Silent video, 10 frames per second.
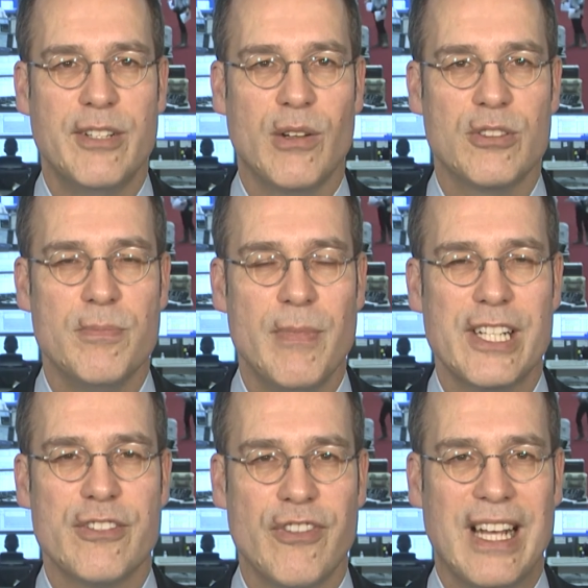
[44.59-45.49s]
rose
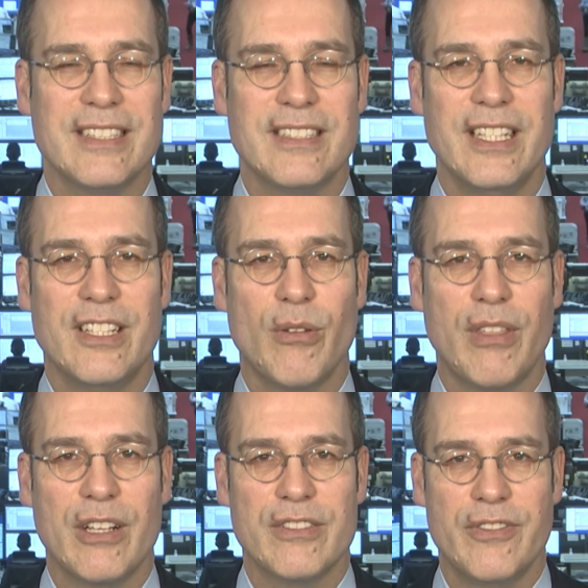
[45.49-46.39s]
much faster in
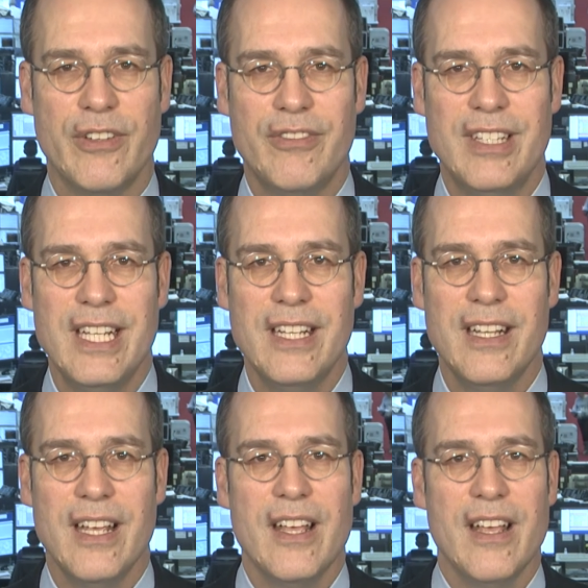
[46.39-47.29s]

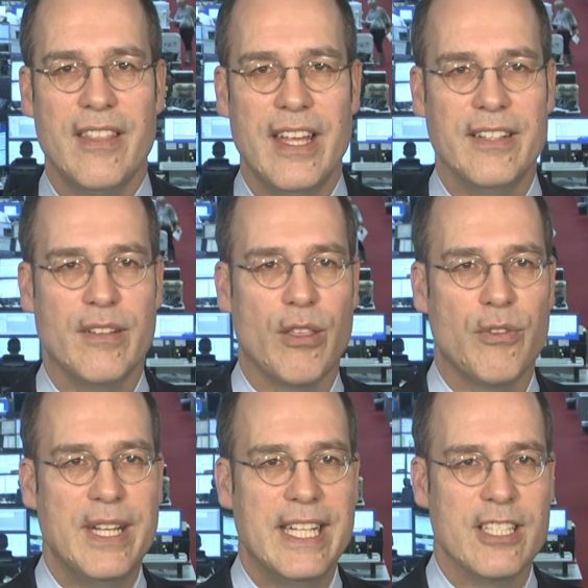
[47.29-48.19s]
2015 than in the
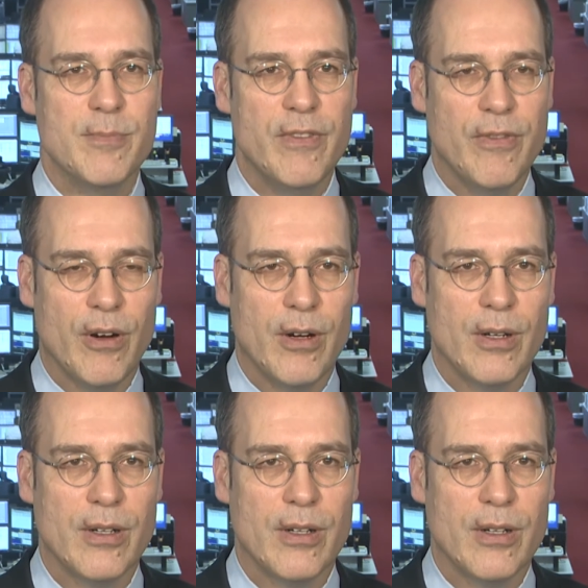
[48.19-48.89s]
3 years before.